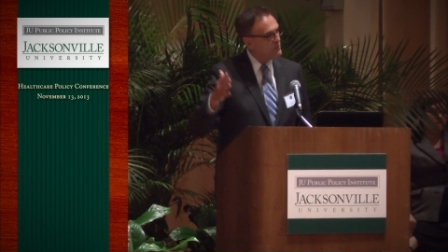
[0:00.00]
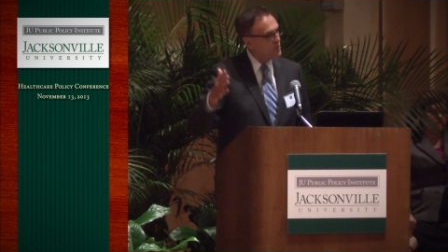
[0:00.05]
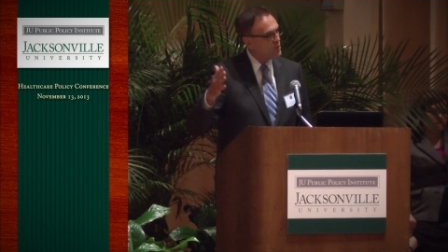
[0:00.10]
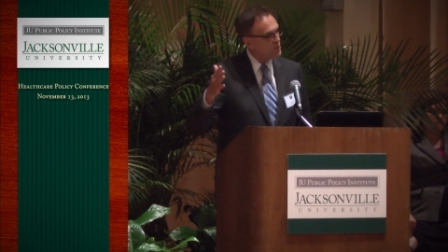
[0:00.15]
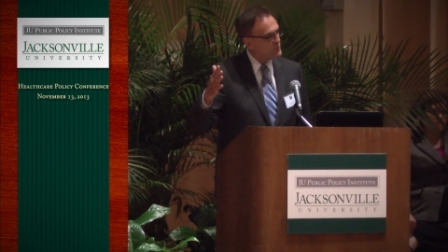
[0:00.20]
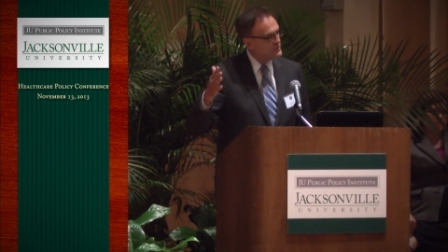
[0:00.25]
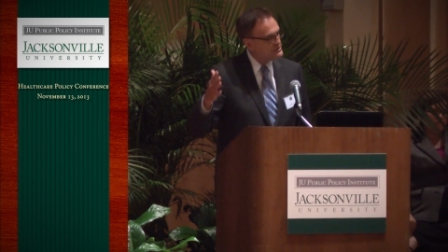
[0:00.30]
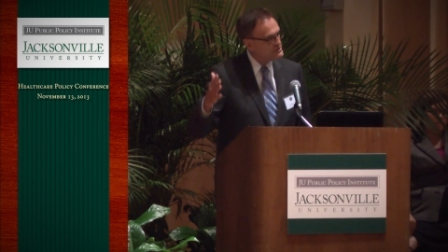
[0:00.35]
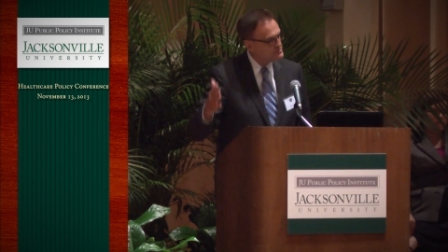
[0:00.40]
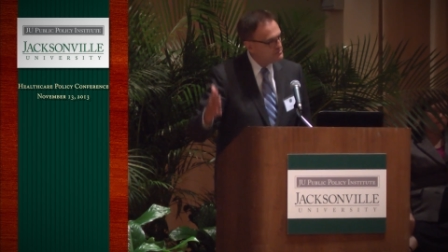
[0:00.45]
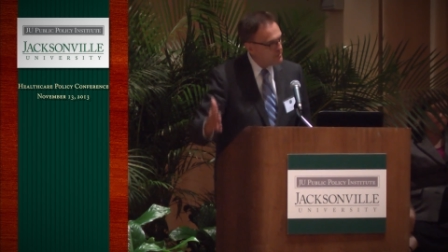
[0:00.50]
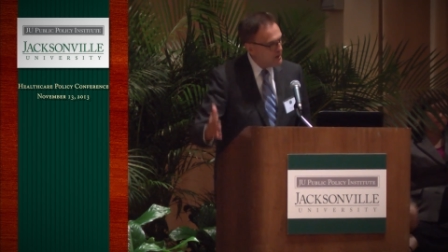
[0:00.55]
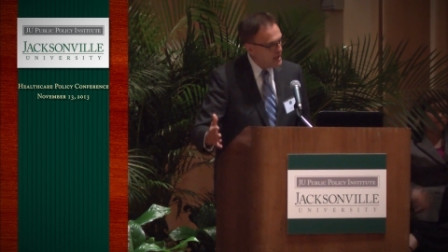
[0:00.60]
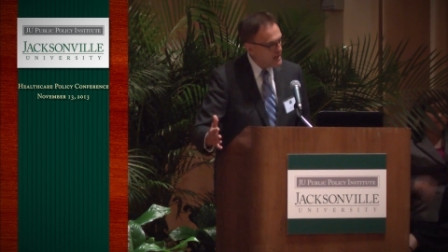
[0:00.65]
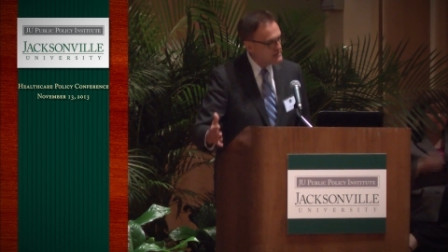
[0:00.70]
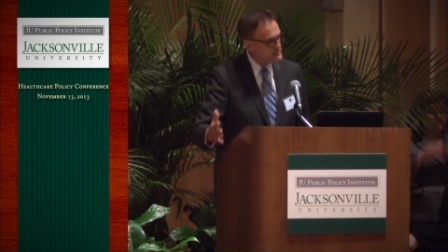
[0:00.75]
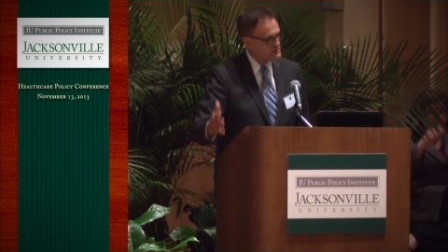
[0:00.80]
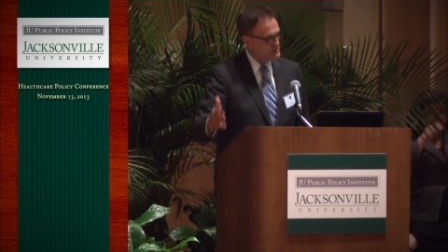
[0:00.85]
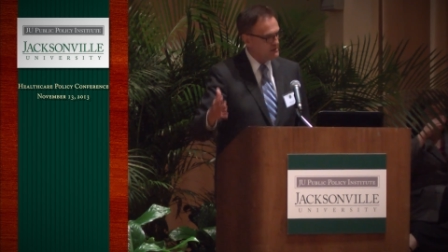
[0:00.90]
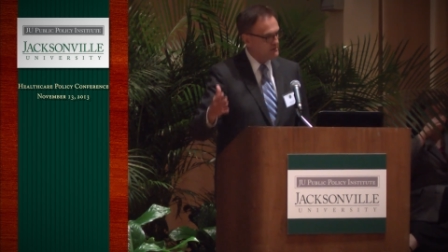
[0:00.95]
more
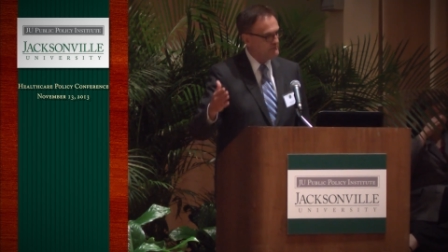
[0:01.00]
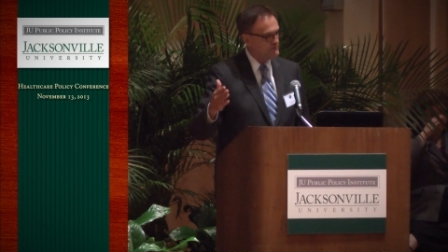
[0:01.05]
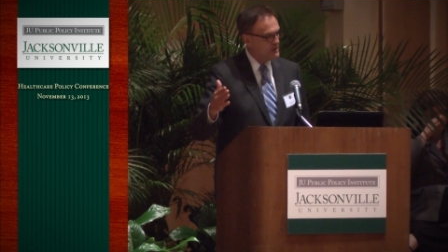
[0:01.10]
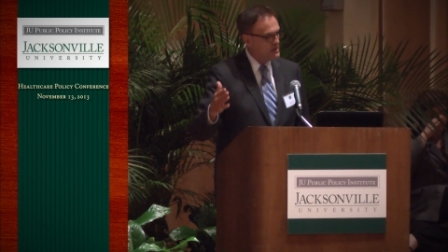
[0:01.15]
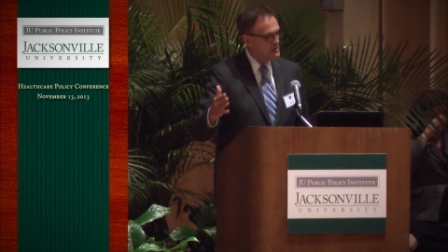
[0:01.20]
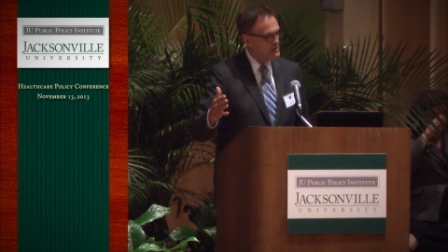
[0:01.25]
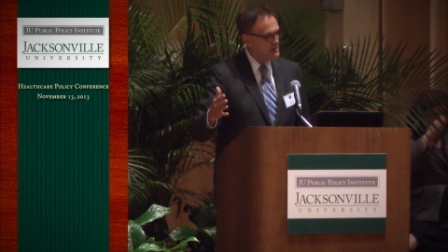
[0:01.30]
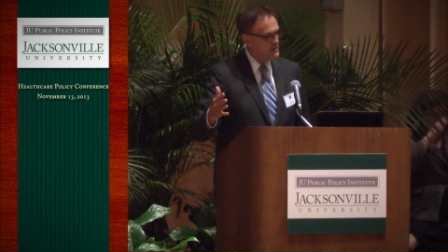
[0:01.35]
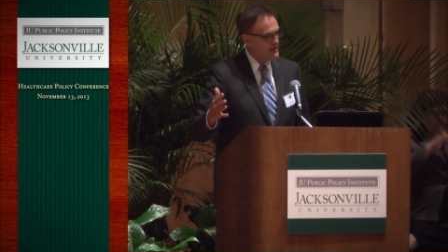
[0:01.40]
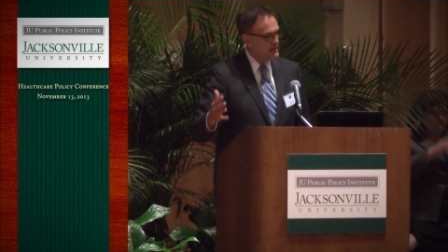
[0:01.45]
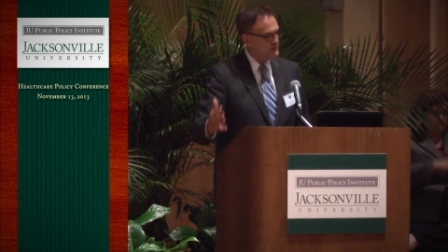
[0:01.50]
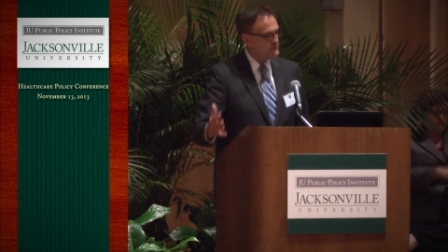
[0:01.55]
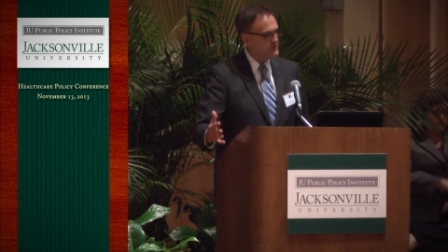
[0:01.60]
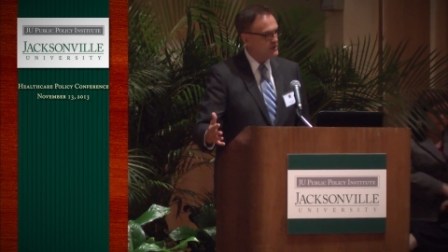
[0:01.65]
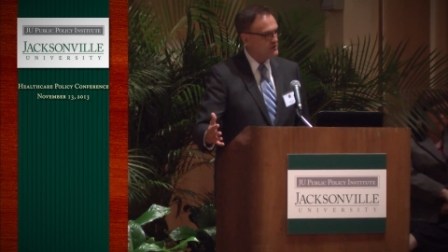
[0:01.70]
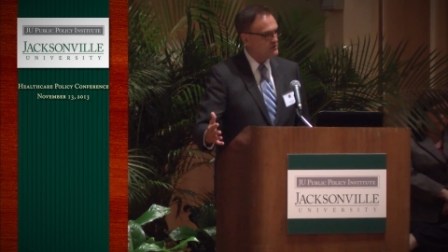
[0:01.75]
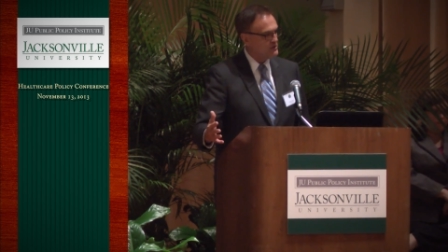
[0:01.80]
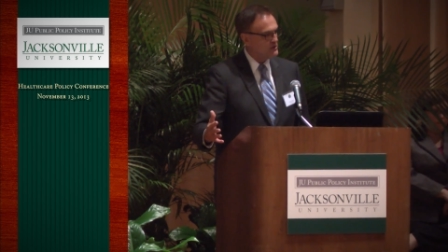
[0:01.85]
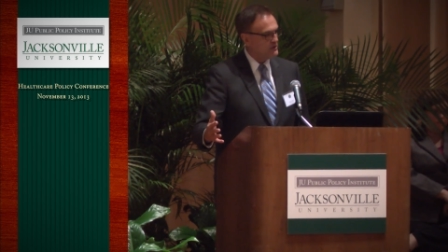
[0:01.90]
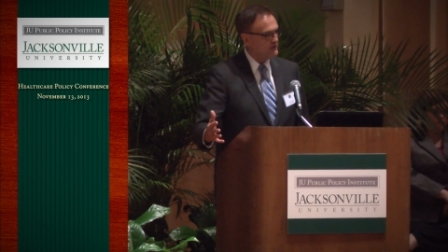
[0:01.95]
responsive
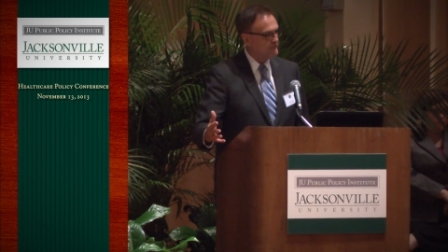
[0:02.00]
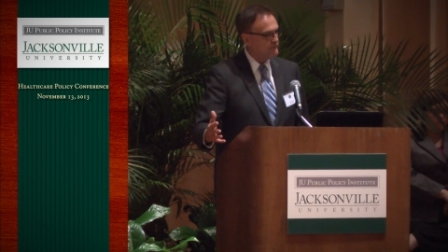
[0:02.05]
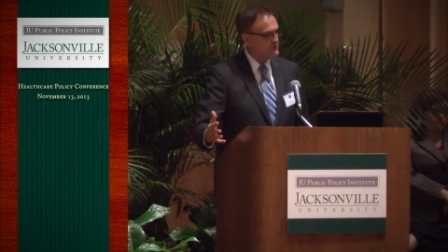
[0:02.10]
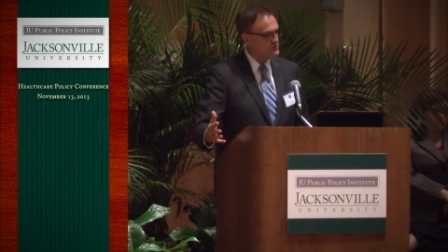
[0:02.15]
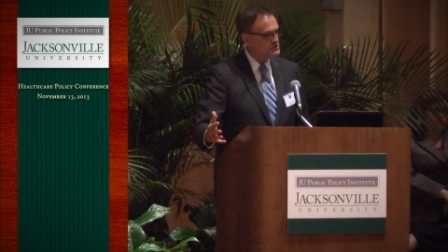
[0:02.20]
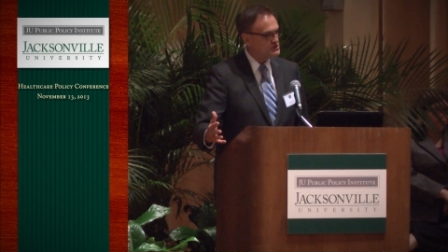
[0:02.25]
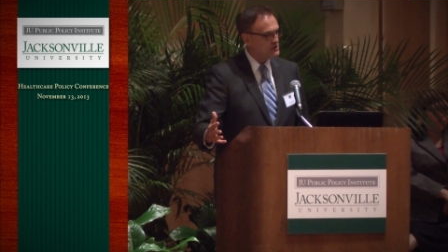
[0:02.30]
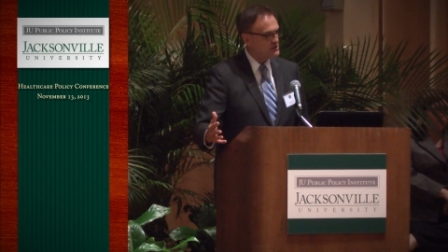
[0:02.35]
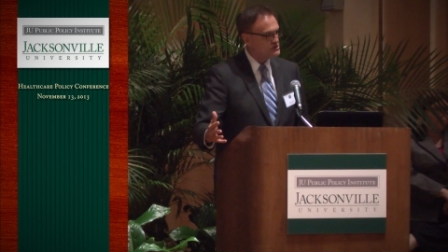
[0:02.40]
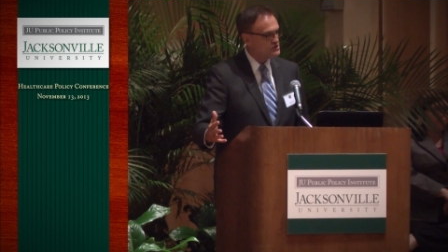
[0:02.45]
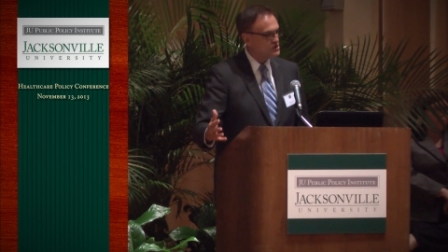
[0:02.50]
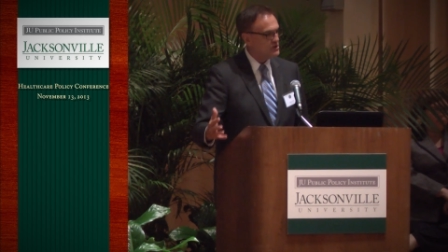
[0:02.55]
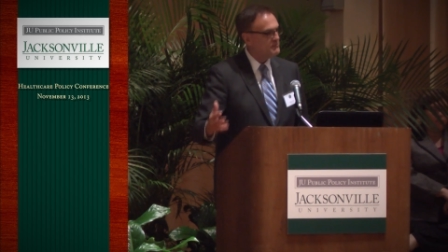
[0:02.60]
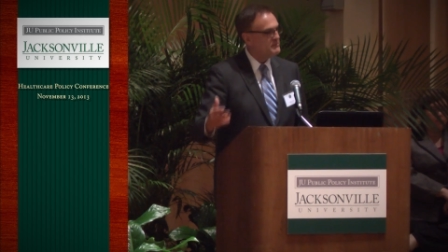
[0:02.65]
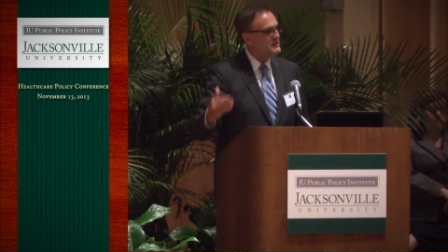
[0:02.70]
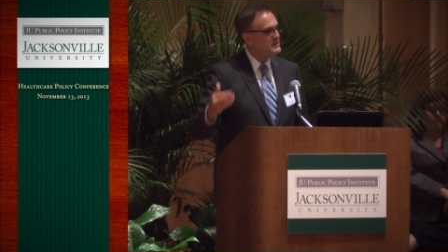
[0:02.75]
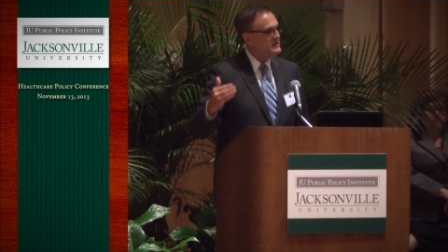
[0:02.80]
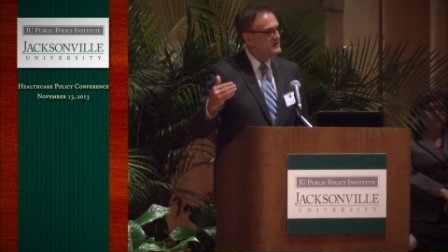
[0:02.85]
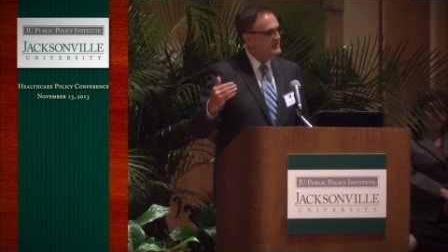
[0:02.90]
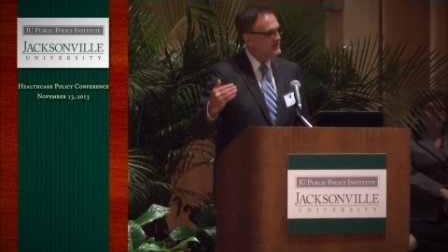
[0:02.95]
healthcare delivery system,